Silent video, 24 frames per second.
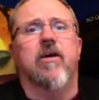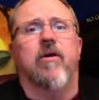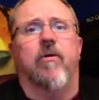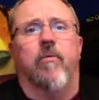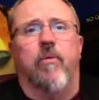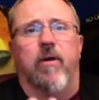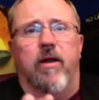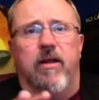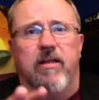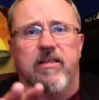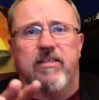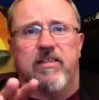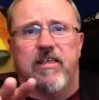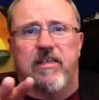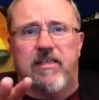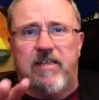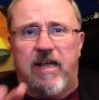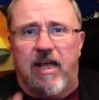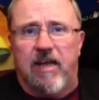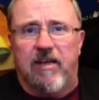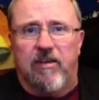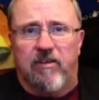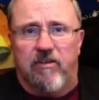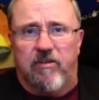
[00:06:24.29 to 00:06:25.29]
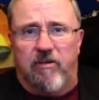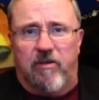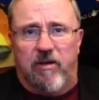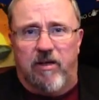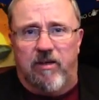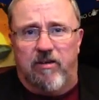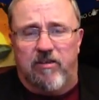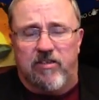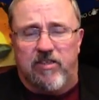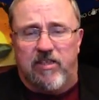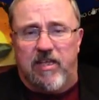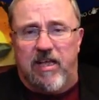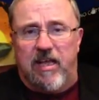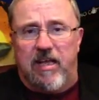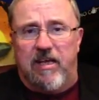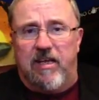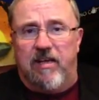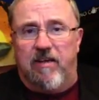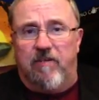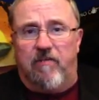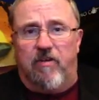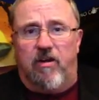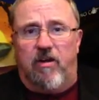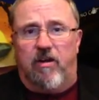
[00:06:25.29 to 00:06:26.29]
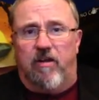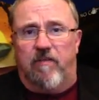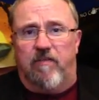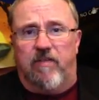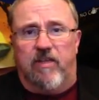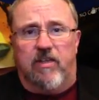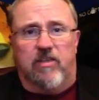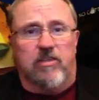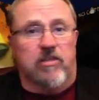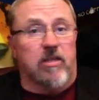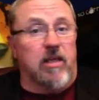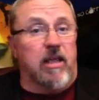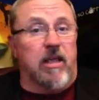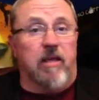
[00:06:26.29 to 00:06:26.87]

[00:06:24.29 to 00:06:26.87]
What is the technical understanding of all of this?